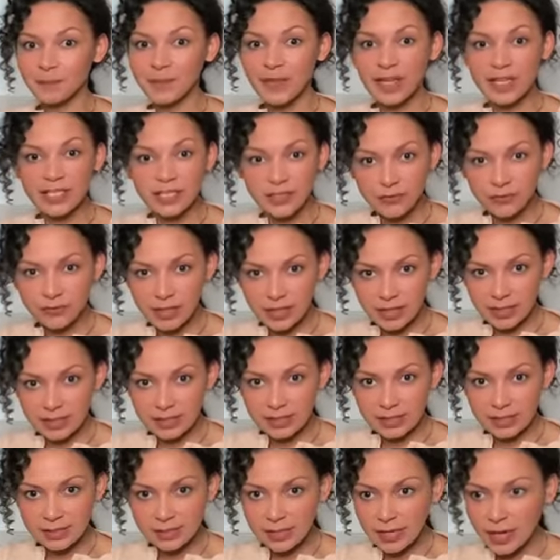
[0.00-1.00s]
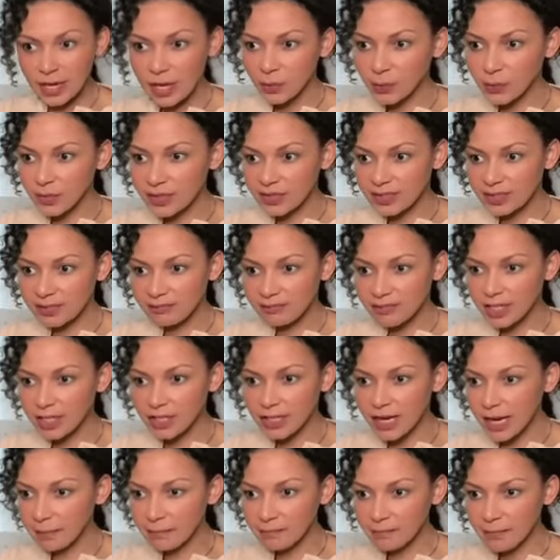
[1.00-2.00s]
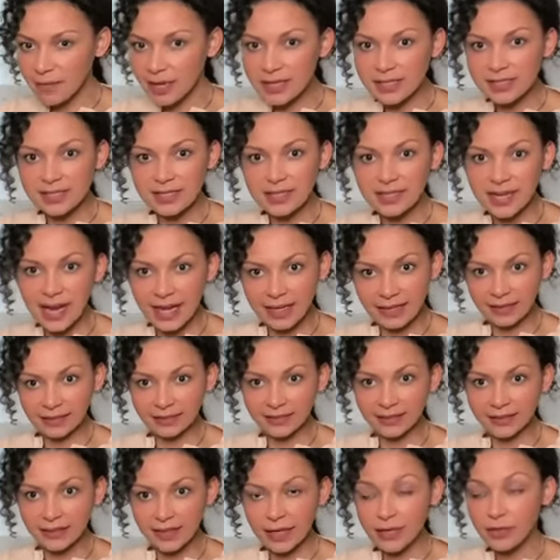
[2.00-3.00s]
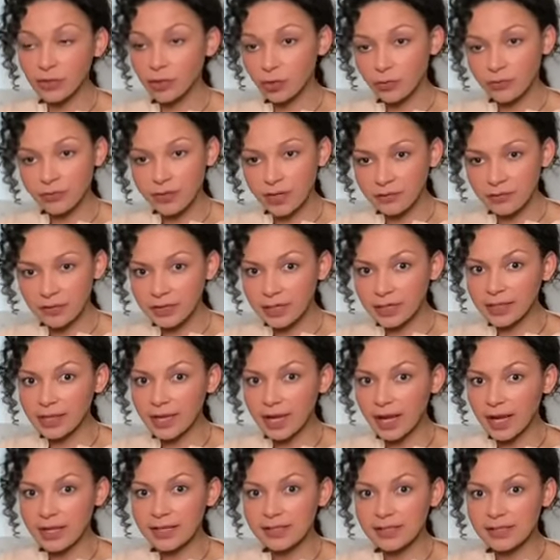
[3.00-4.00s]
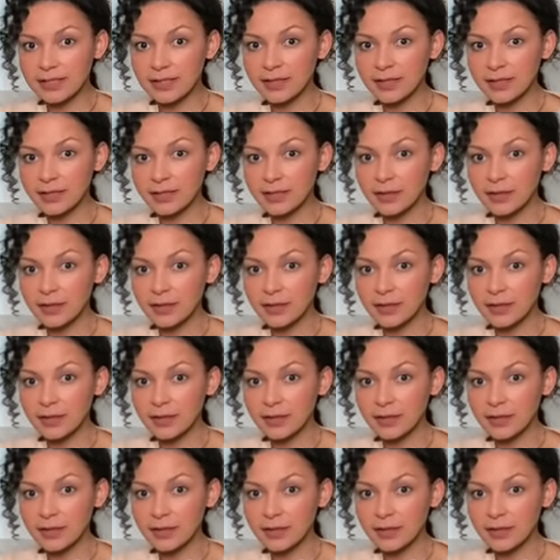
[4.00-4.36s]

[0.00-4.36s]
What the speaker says: His face was grim as granite, and no favour did he ask,